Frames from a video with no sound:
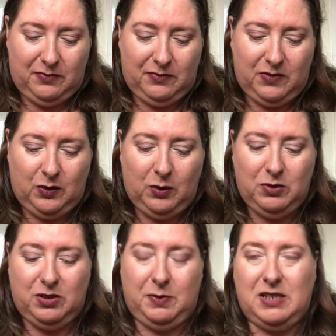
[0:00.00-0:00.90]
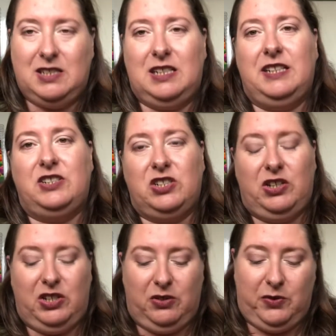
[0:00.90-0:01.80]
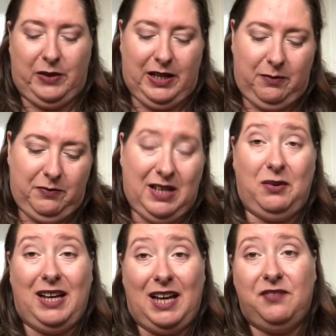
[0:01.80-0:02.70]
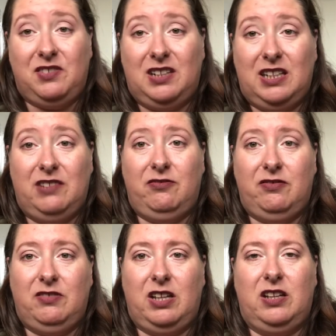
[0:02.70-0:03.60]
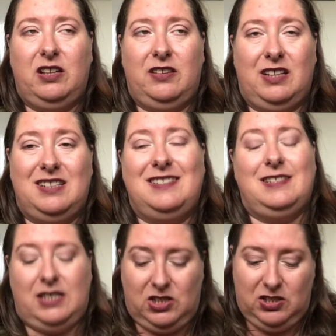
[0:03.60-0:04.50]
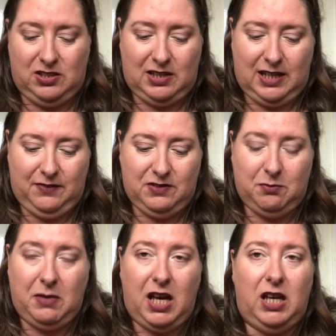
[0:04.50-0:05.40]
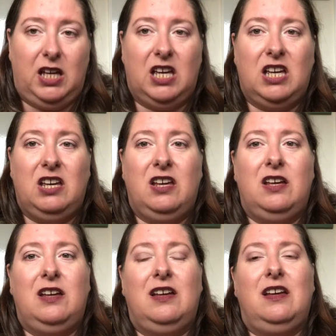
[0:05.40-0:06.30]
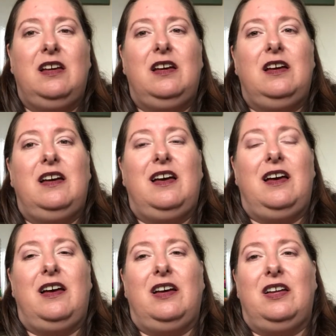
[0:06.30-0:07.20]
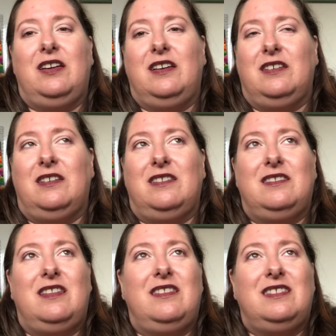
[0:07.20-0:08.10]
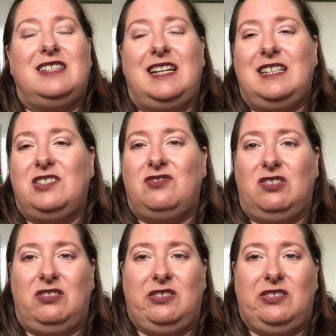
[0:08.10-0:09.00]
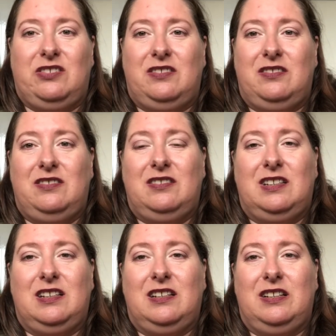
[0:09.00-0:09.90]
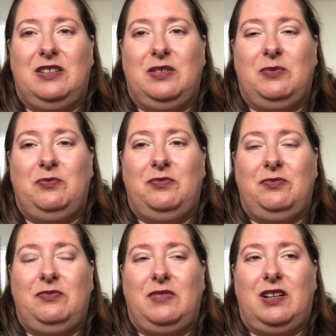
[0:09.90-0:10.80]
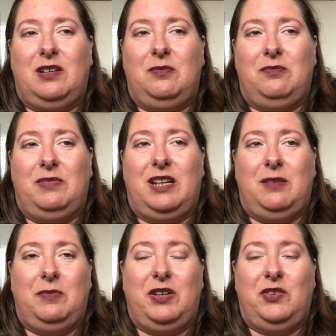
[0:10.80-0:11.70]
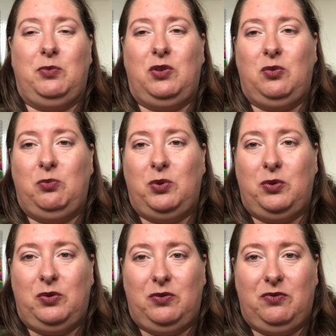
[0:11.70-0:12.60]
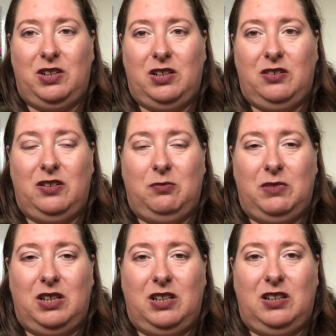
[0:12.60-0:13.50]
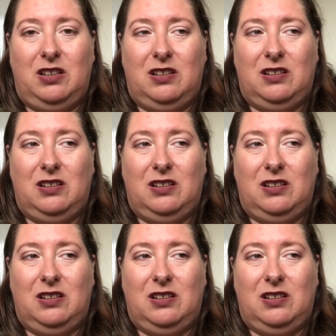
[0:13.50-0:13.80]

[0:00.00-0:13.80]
So I want to basically show you how I have to live, the concessions I have to make, the daily struggles. I'm getting my husband on board on videoing me